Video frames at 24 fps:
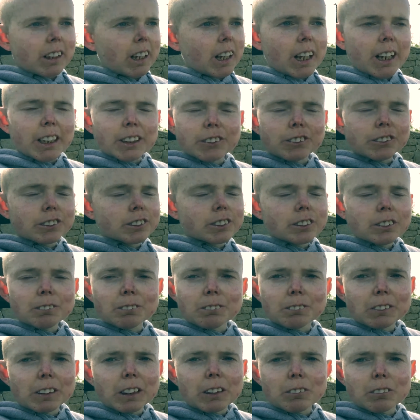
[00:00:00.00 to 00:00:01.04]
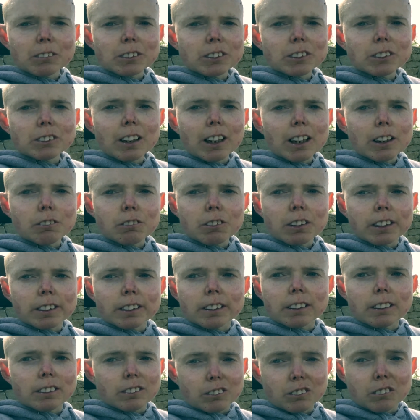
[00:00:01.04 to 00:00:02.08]
I used to be able to drive like
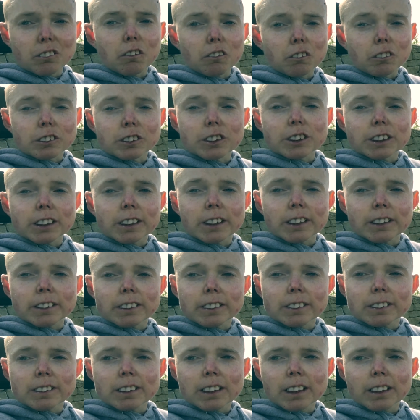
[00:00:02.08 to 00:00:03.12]
long journeys,